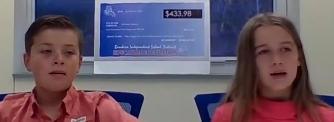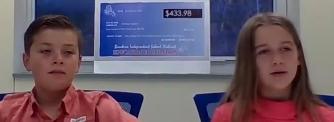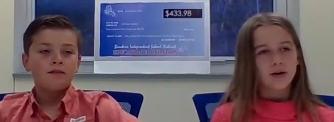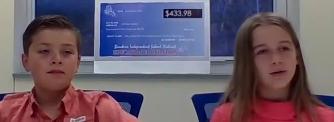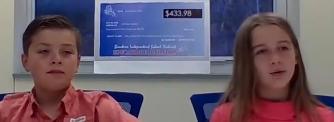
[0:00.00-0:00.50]

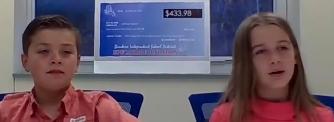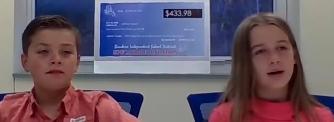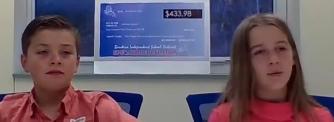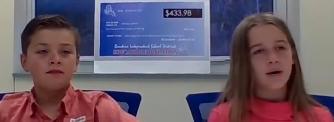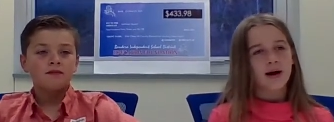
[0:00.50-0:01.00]
Speaker 1: This
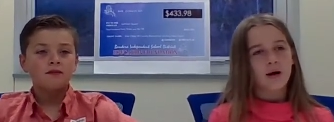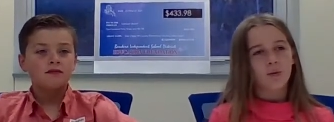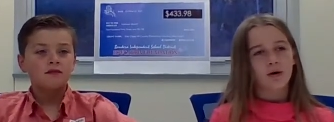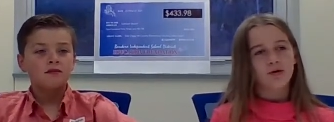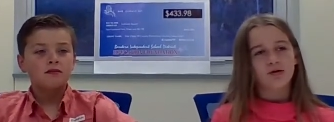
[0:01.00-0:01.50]
weekend we had
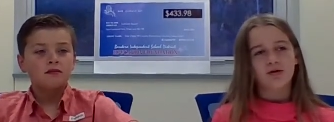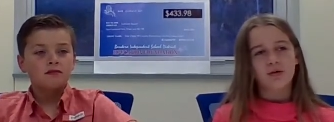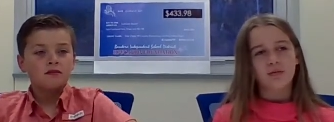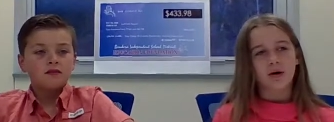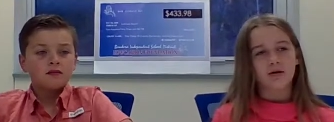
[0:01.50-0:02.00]
one
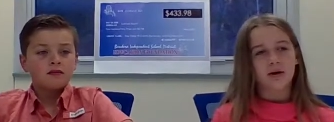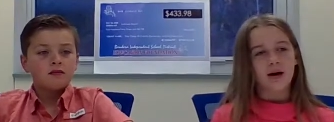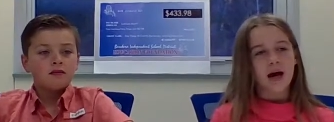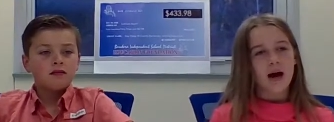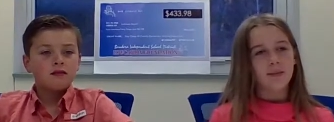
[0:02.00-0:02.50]
student
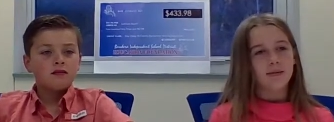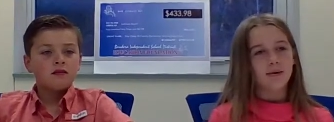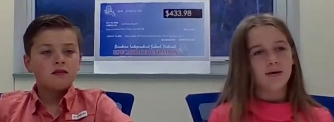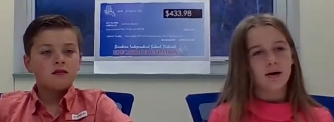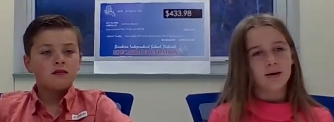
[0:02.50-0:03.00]
birthday. Happy
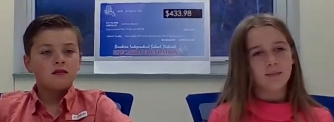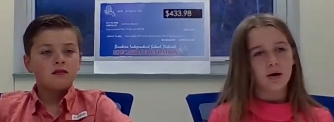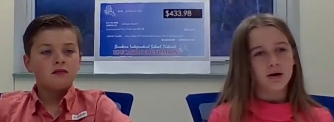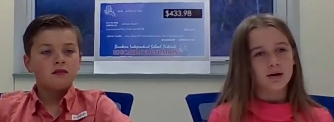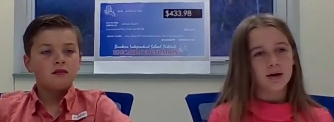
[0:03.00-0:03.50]
belated
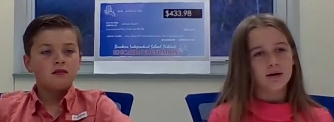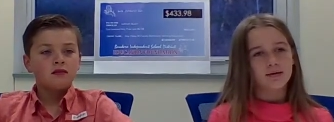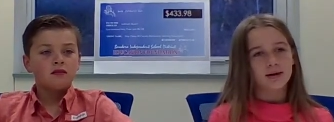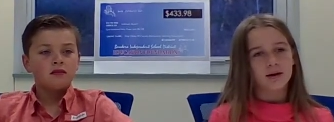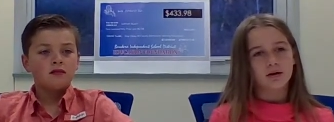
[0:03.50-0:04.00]
birthday to
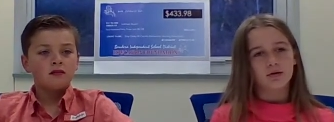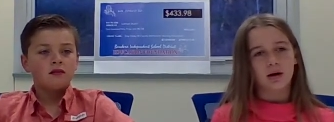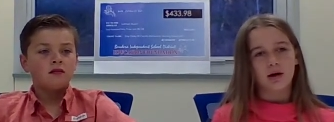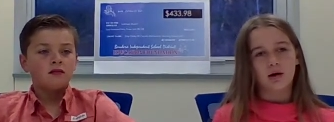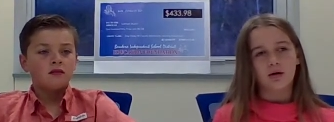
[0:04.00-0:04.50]
second
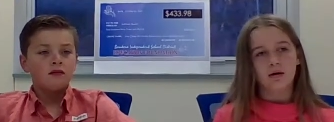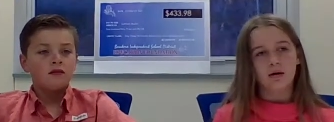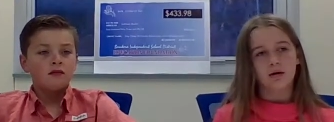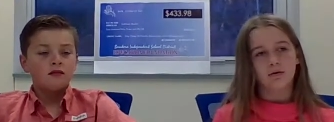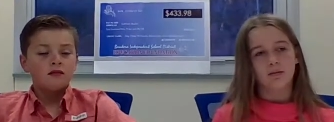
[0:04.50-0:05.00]
grader
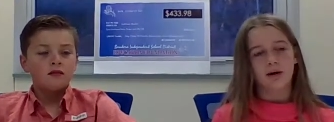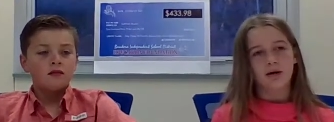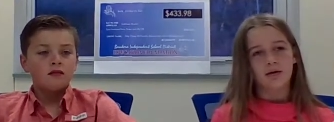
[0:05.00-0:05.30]
Elena Ramirez.